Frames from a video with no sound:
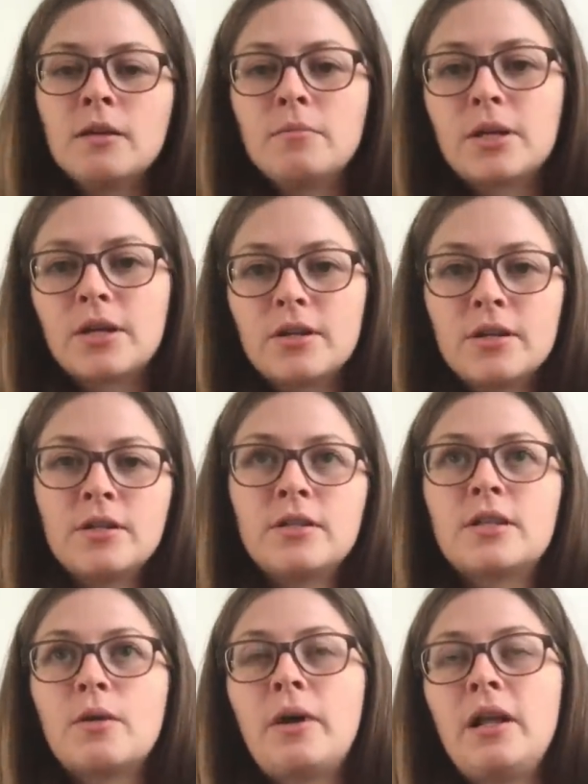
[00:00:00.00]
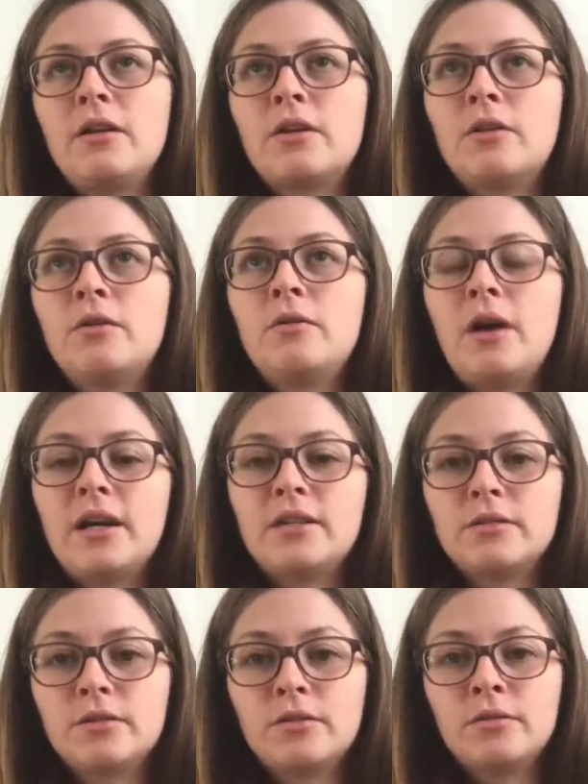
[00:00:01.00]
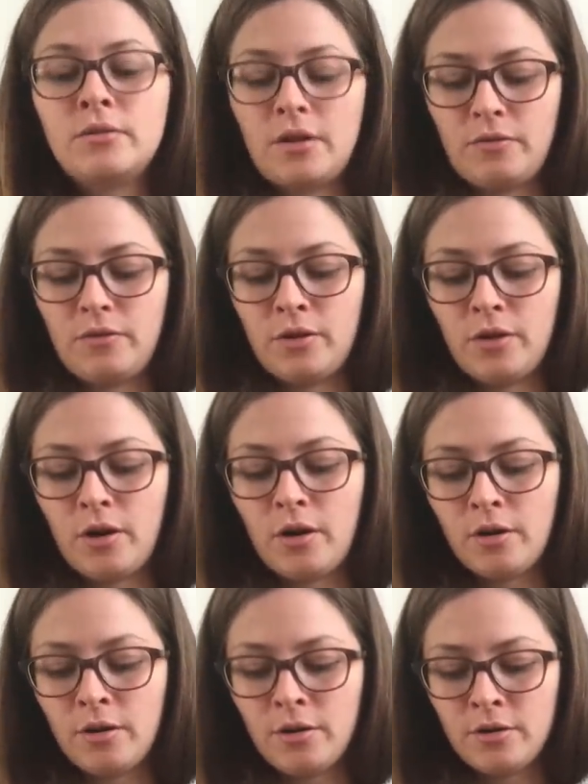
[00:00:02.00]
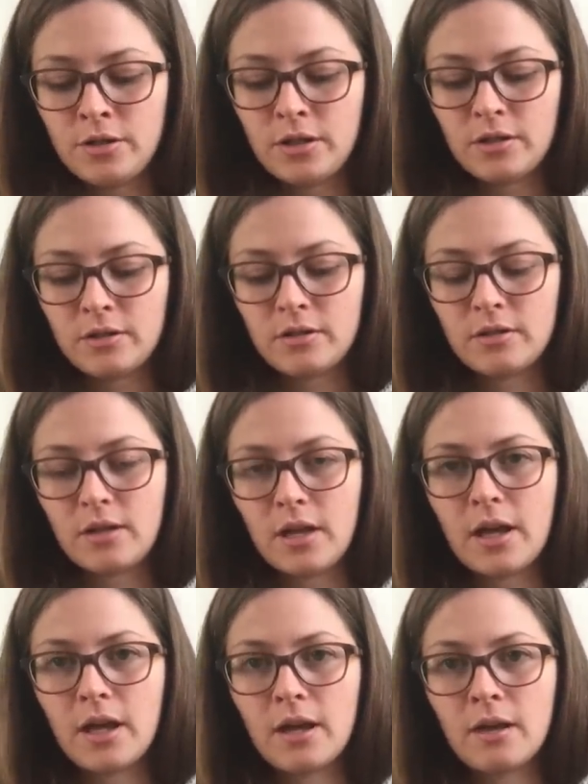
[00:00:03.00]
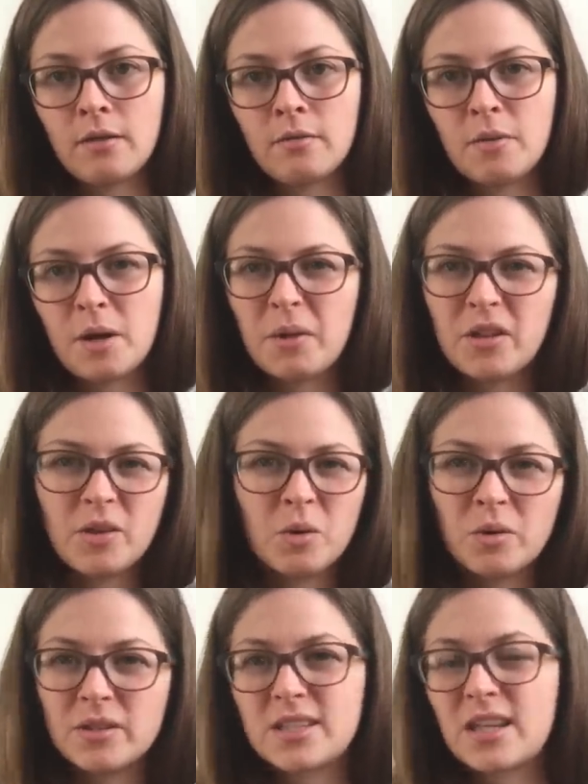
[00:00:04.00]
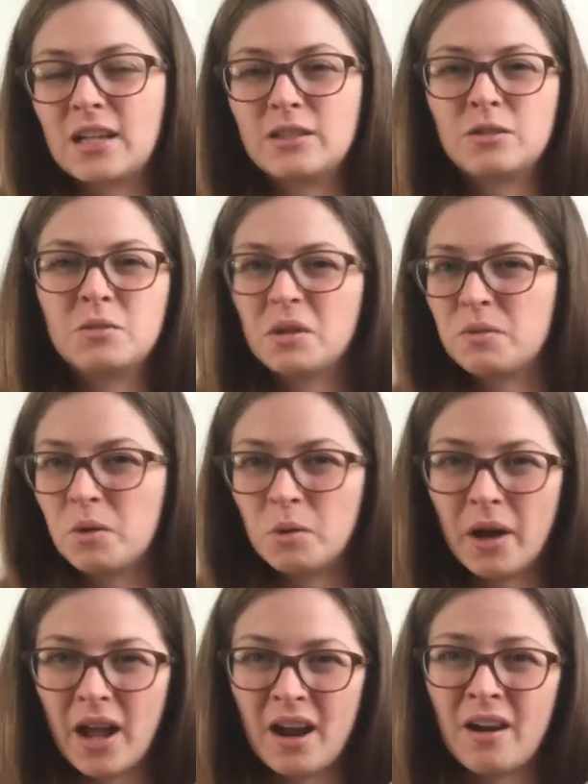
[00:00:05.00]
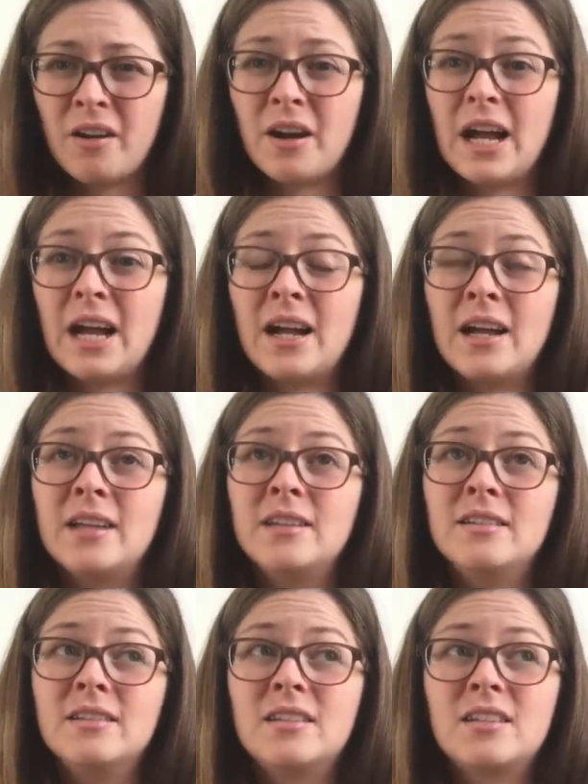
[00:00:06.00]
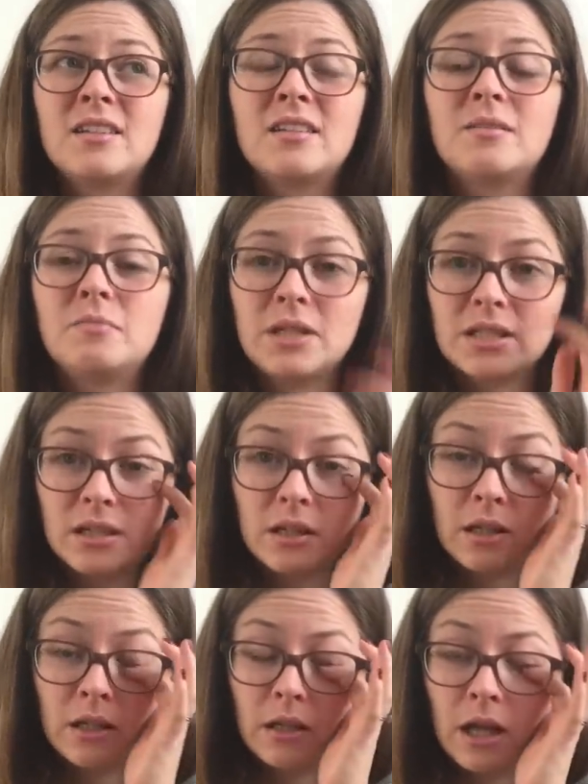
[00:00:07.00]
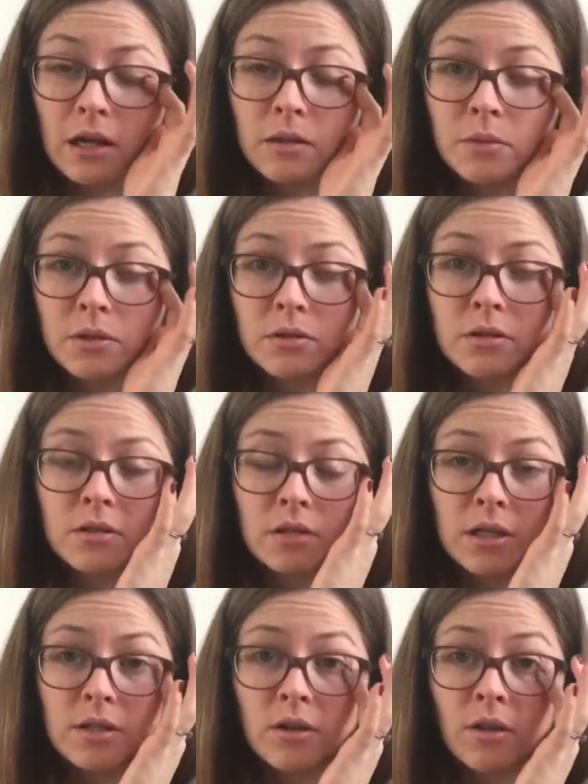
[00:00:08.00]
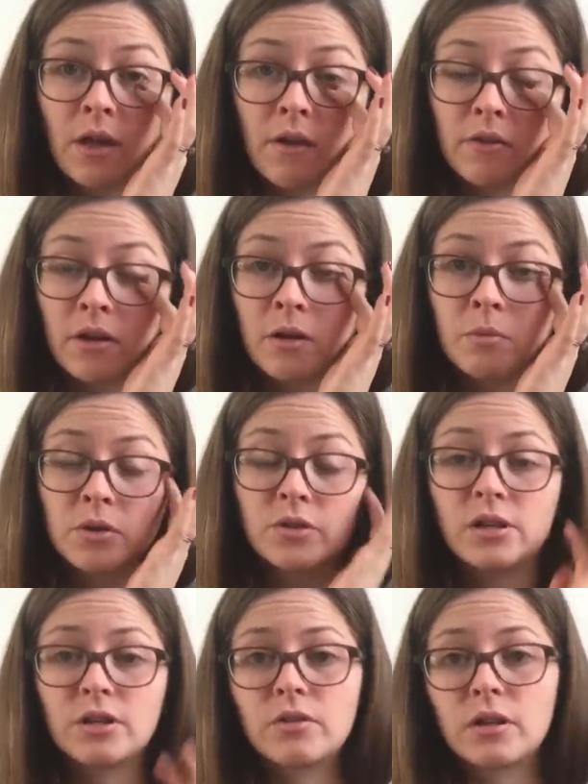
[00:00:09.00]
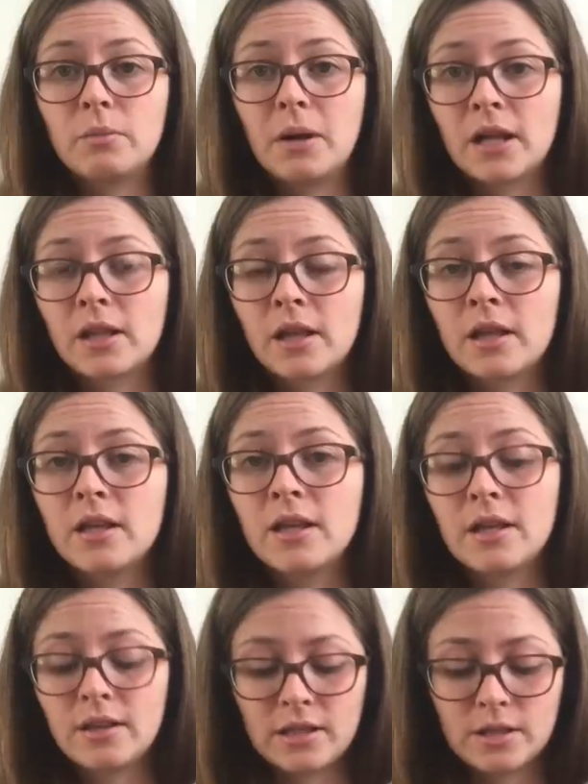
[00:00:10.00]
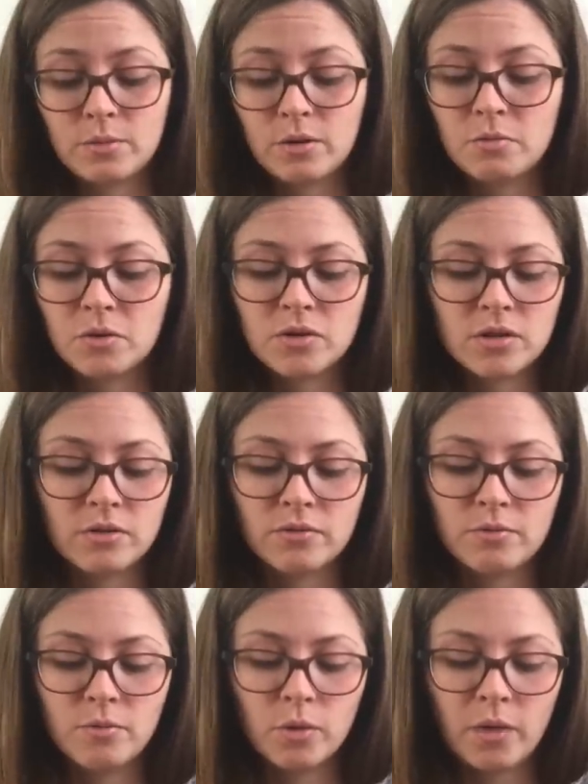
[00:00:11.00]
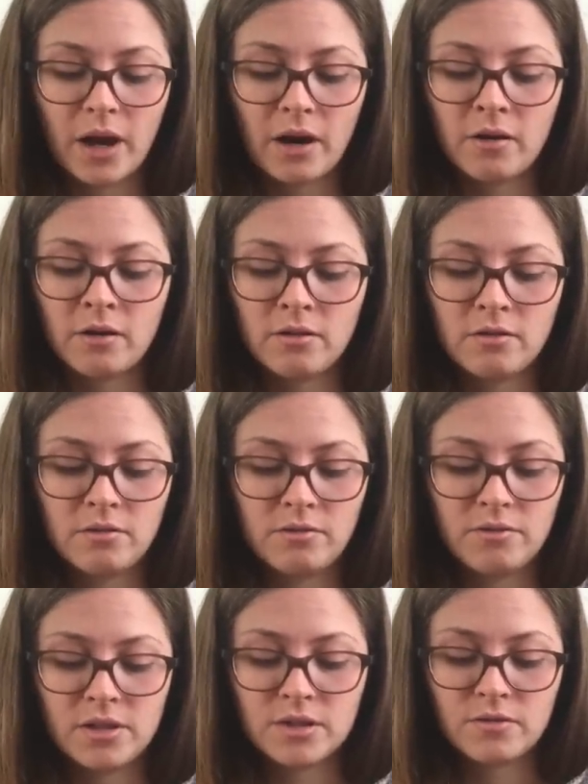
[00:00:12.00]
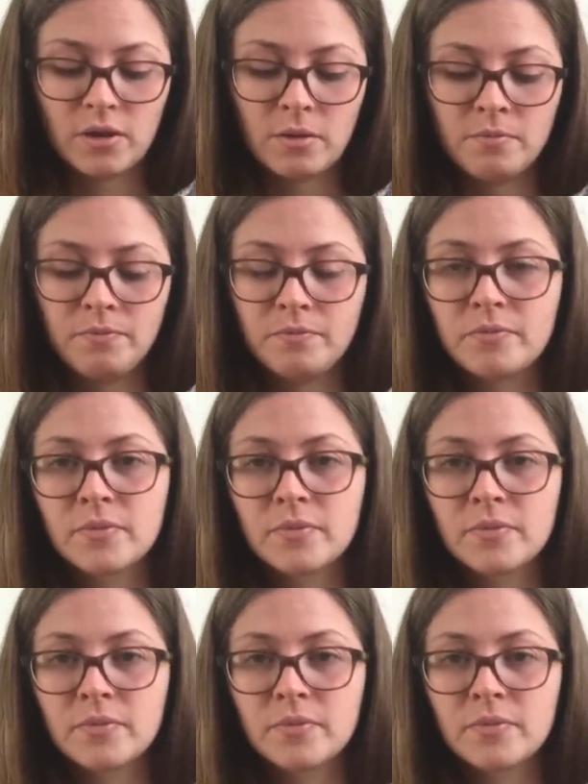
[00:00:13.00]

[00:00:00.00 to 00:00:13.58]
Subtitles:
Because a while ago, I don't know if you heard about the whole scandal with mohair, and basically the animals in South Africa were treated really badly, and that's where most of mohair is from.